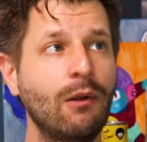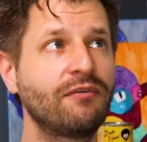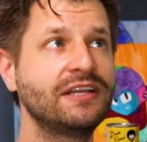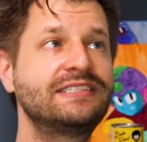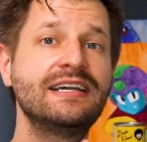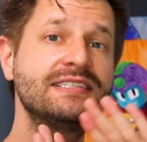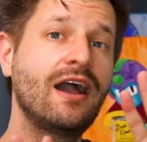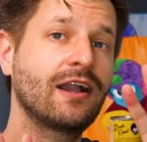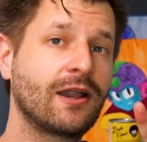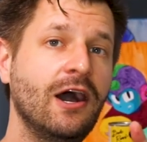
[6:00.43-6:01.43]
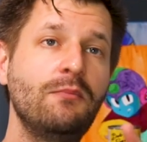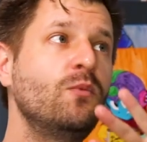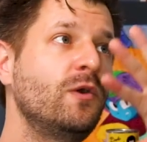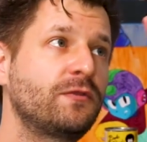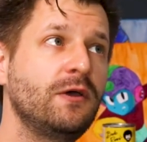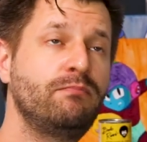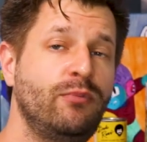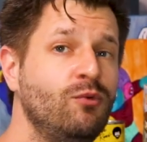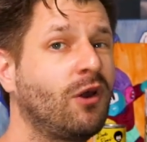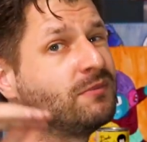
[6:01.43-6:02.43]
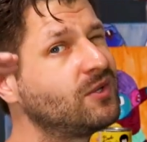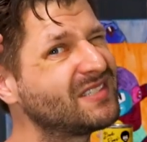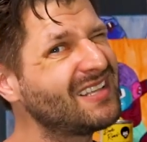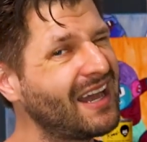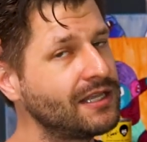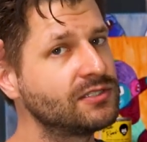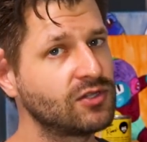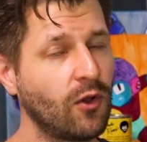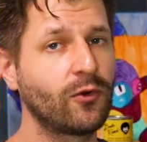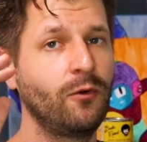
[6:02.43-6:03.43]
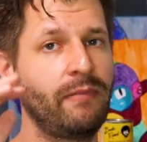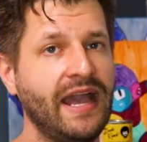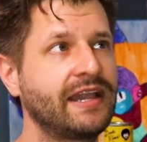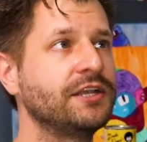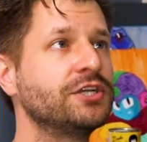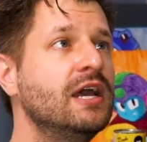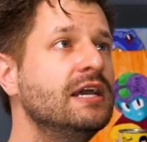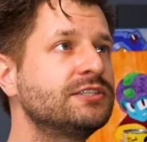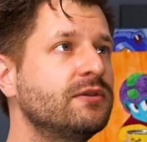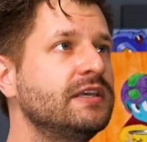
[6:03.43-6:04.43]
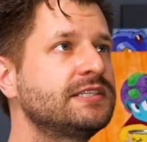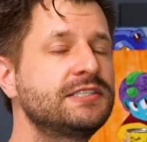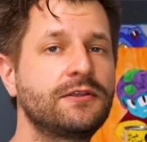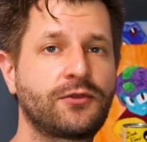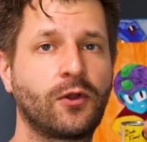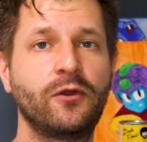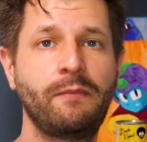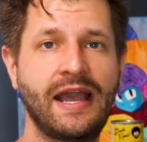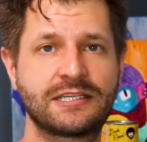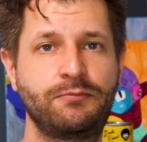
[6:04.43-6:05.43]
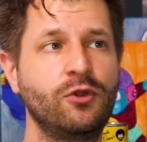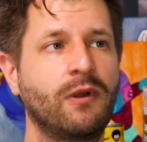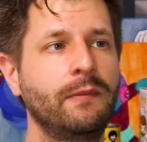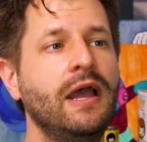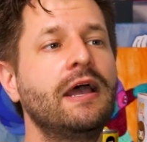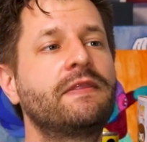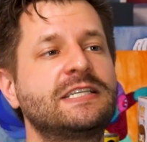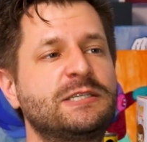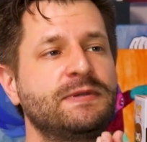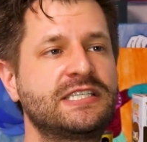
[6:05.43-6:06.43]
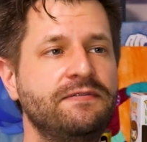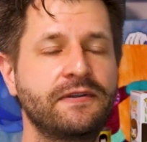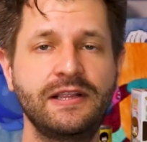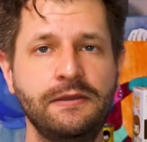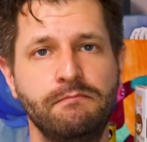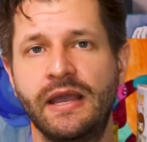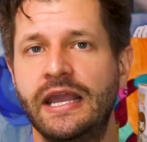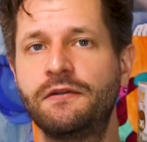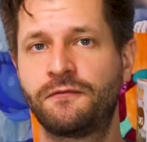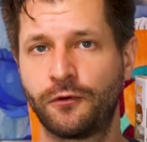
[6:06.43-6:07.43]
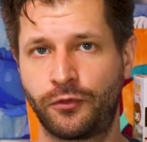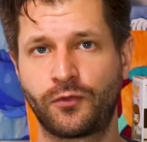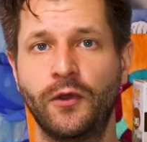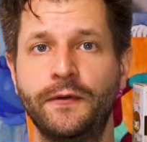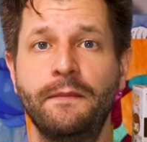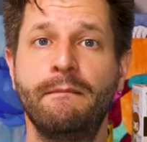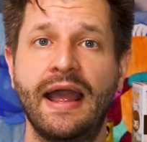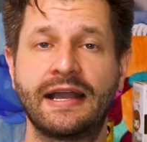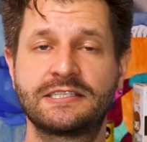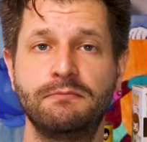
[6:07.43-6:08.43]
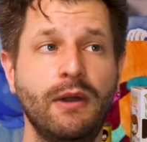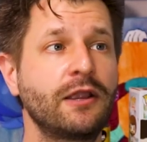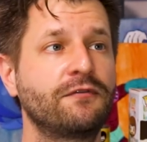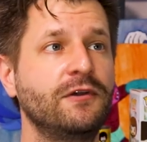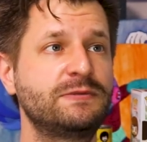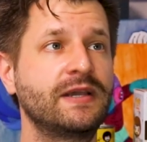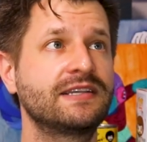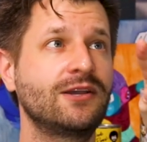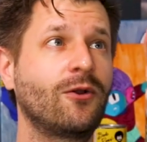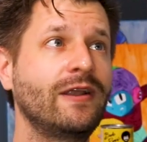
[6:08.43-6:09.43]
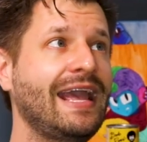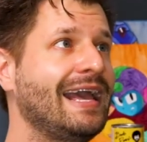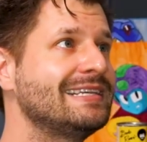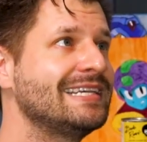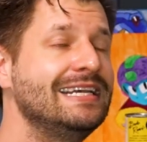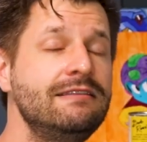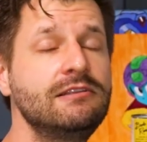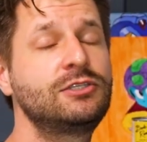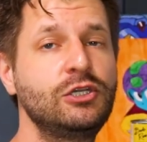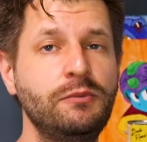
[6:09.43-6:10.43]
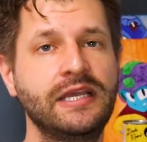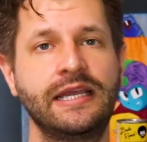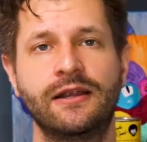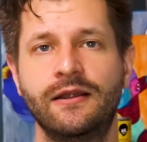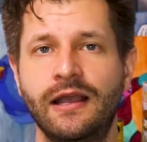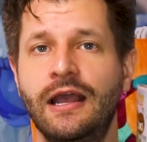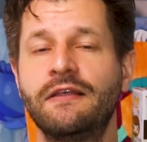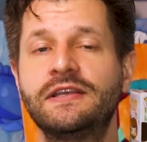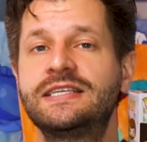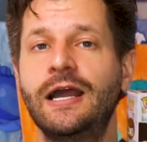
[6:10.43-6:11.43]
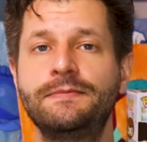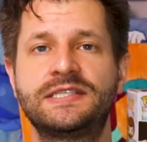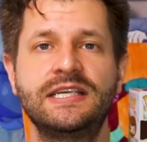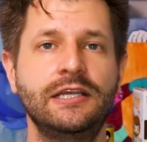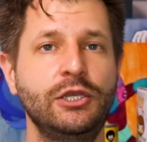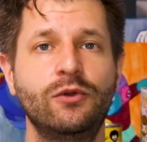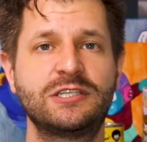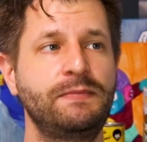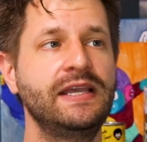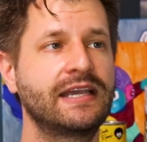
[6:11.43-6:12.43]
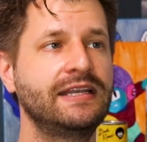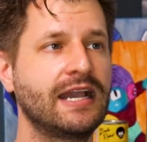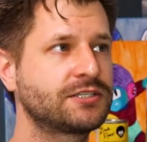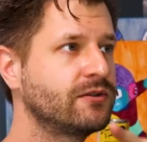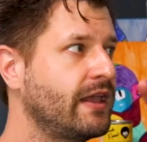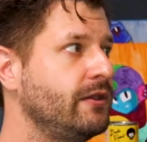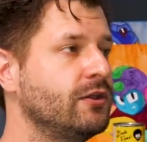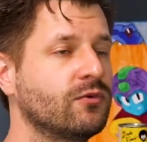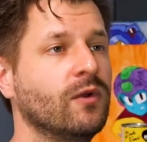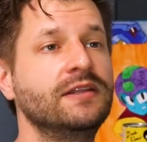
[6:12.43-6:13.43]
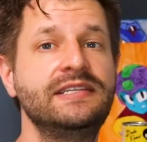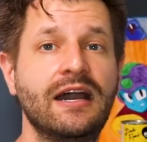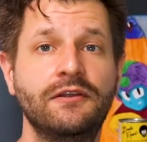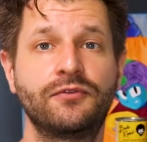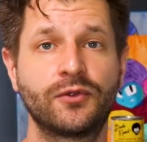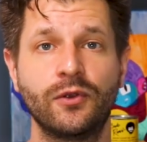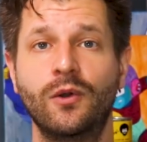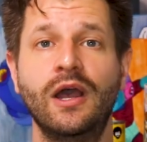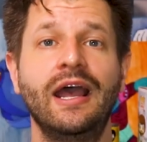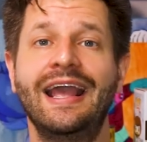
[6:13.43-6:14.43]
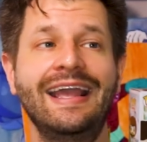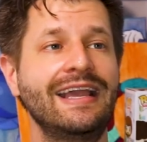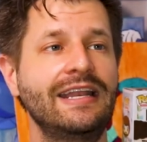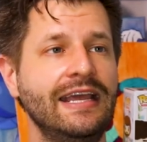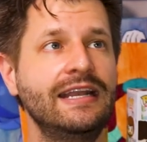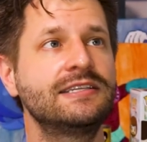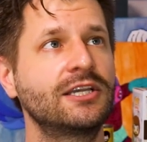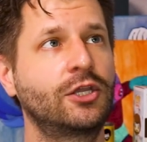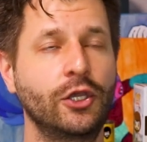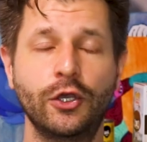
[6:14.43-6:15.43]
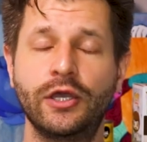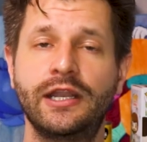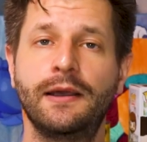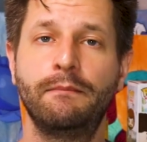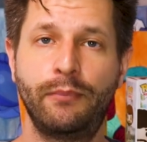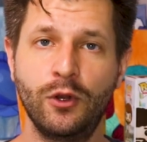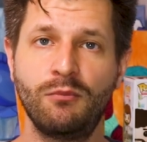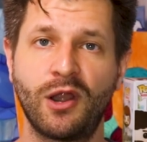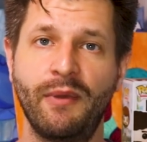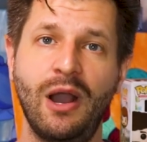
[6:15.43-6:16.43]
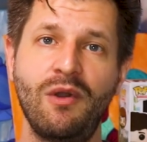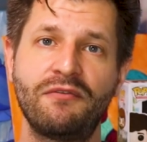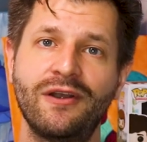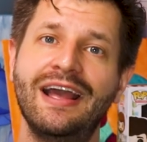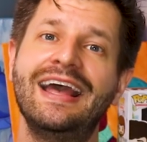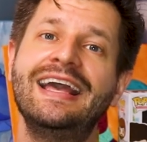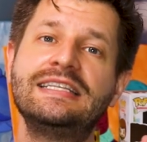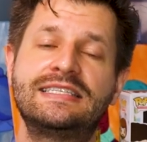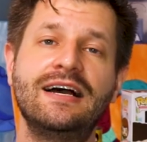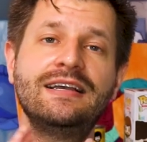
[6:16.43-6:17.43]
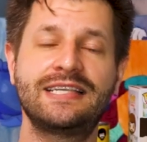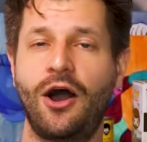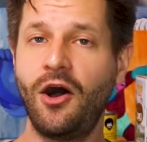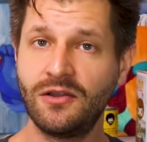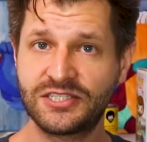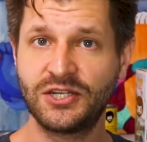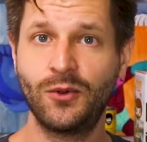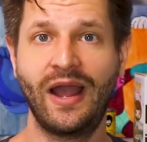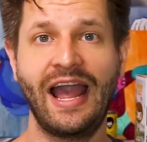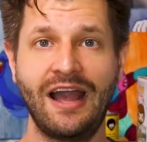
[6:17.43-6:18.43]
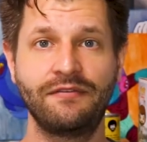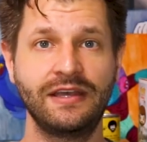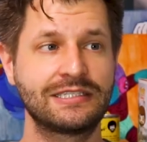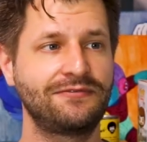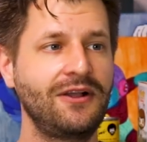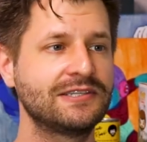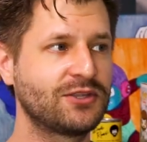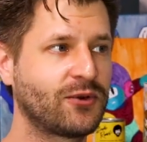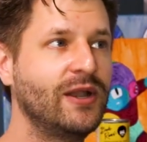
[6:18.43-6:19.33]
However, it does not come with the boom arm, so it's not a total package. So this is the Thronmax boom arm that's specifically made for Thronmax microphones because it already has in the tubing here the Type-C USB connector that you can run down and through. And it is a good boom arm. However, it does also have its flaws. The